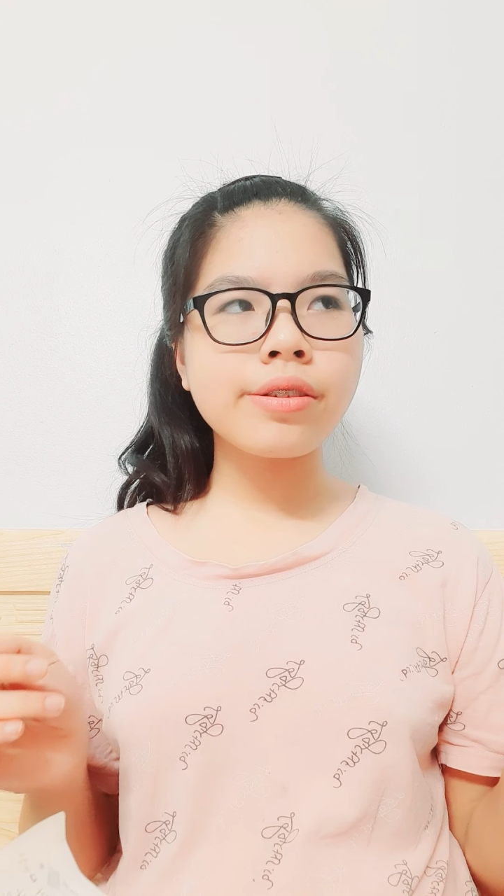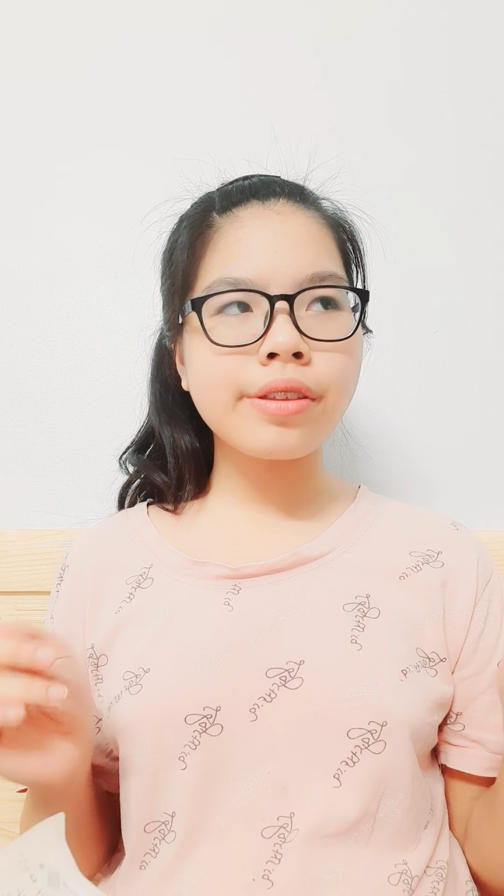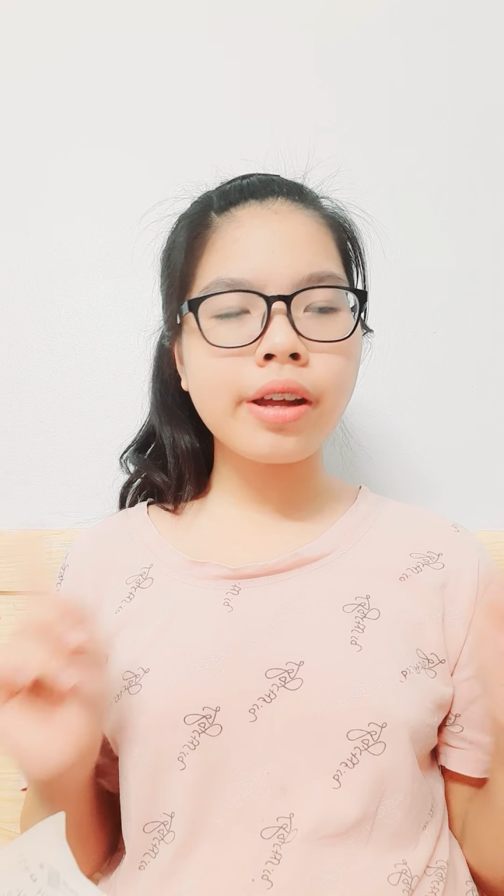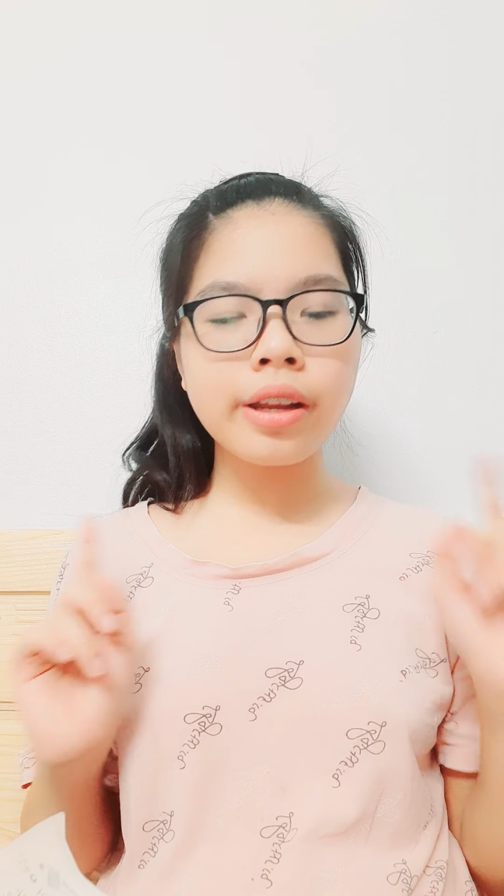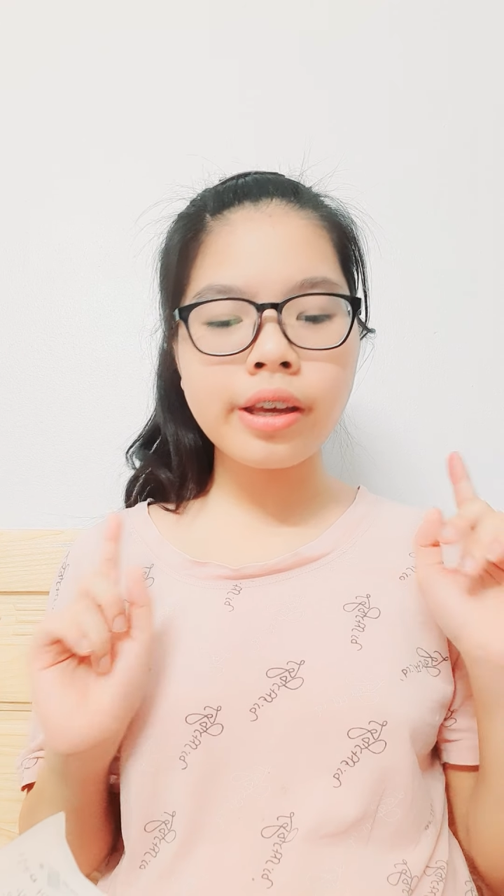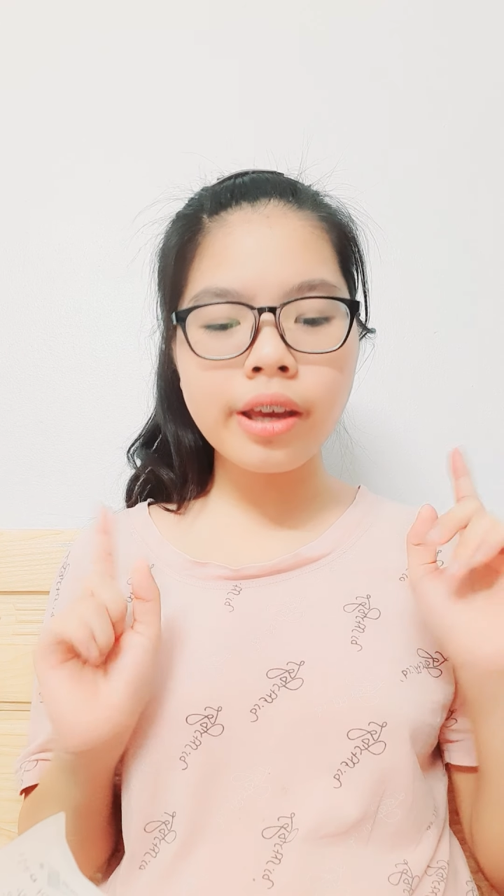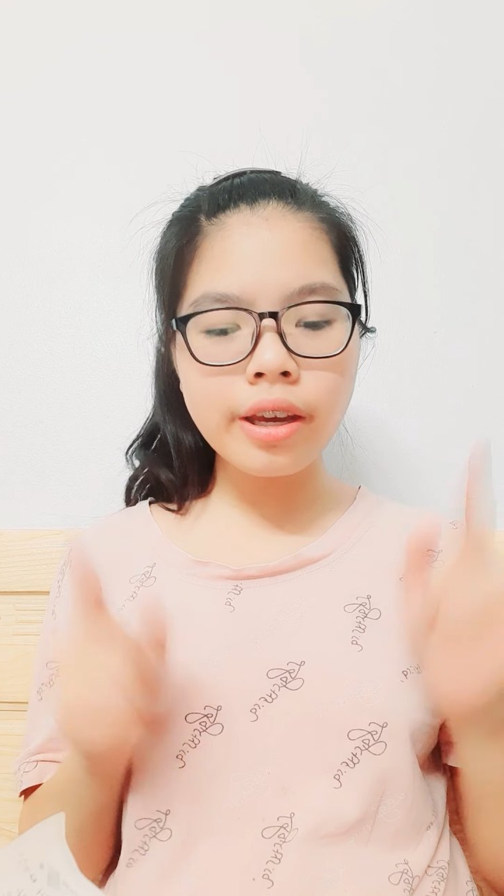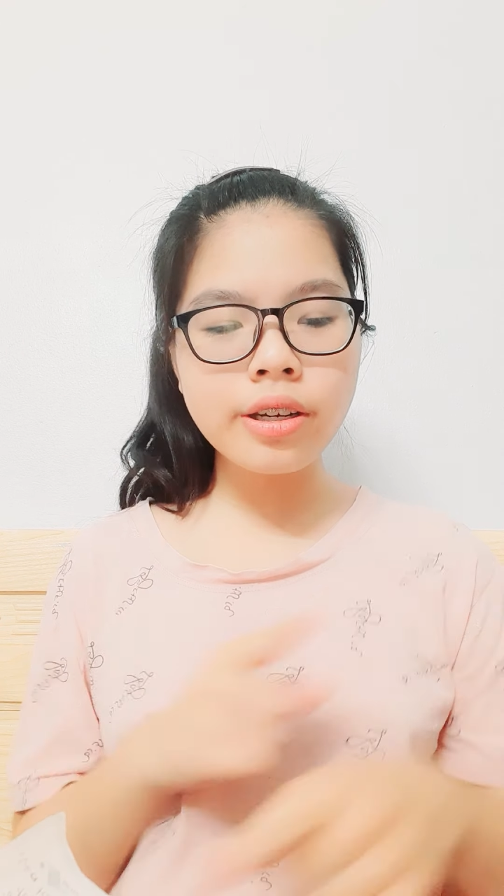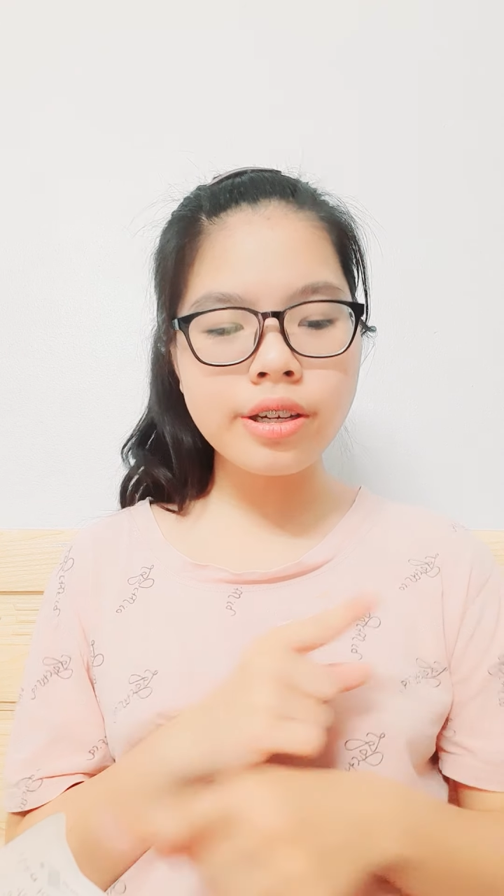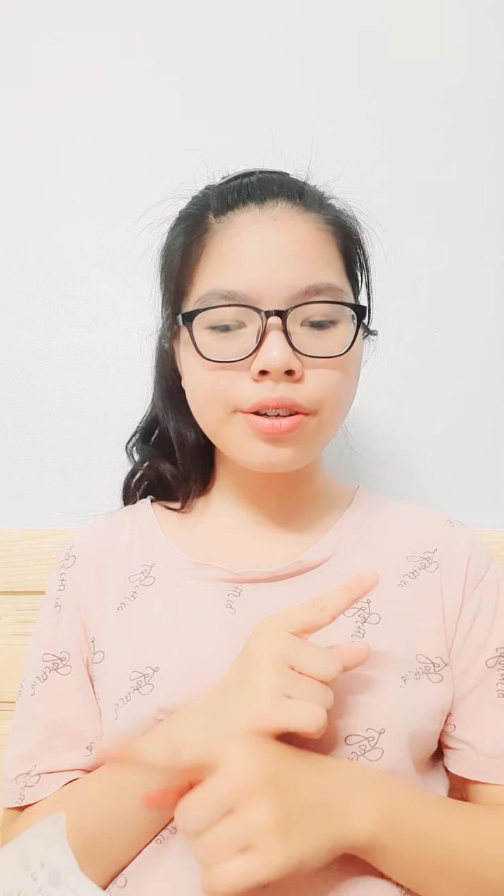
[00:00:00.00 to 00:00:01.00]
studied
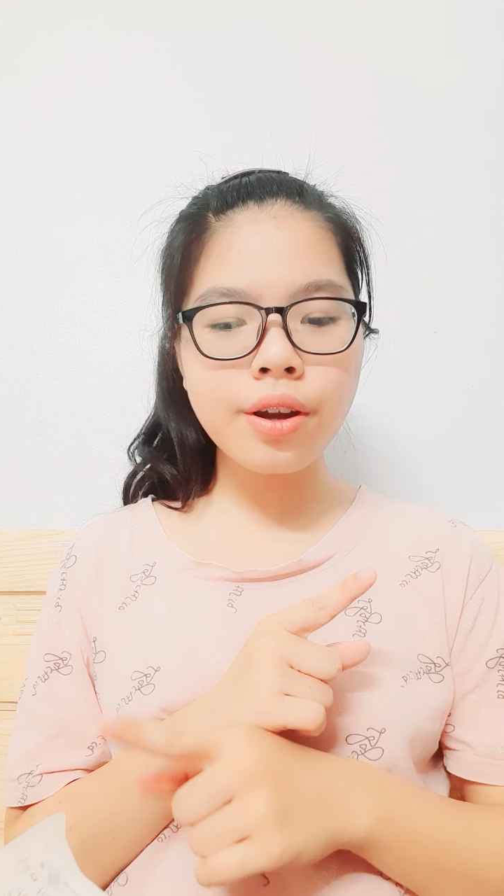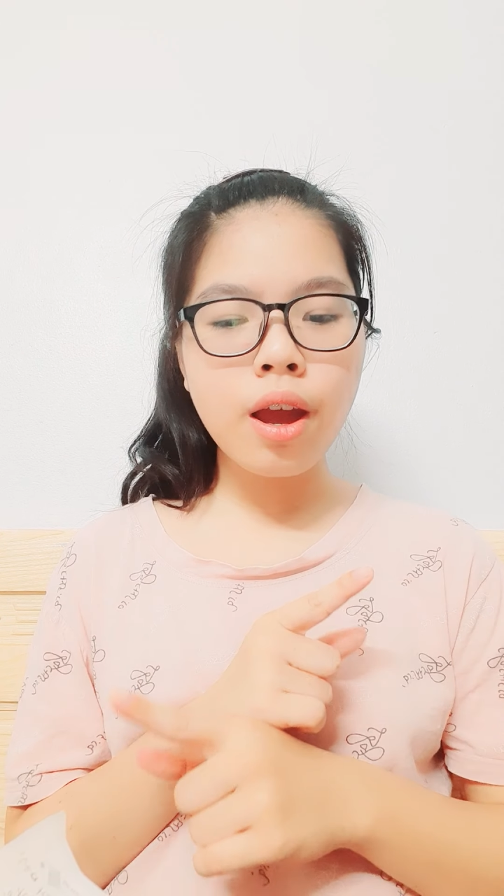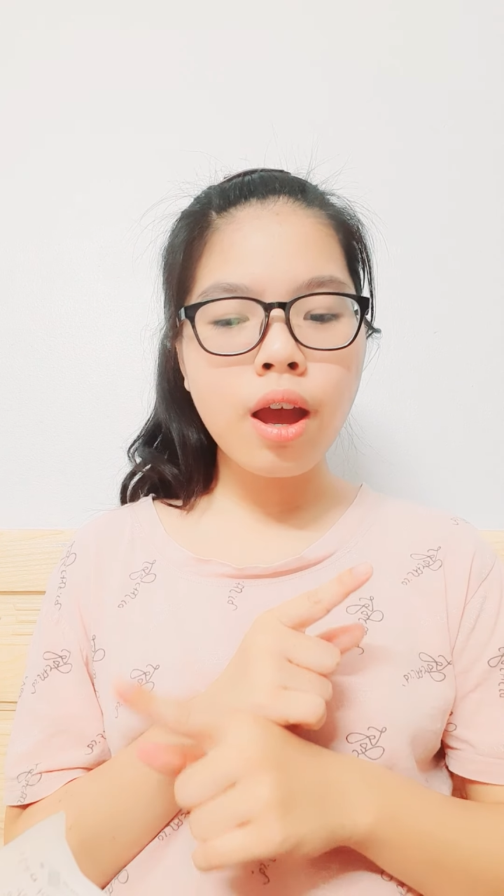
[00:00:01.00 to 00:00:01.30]
English